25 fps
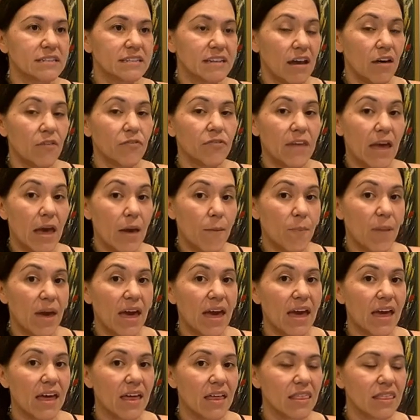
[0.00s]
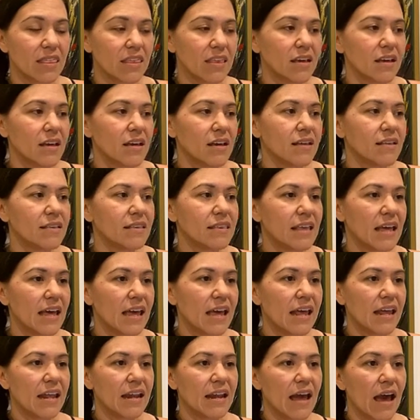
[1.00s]
down that path,
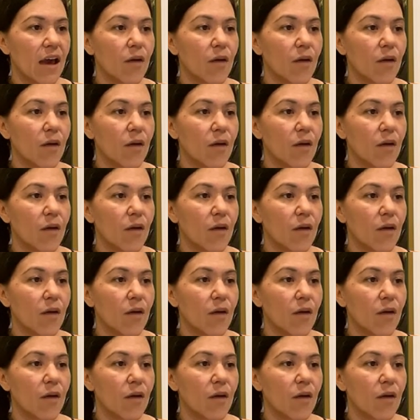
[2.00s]
then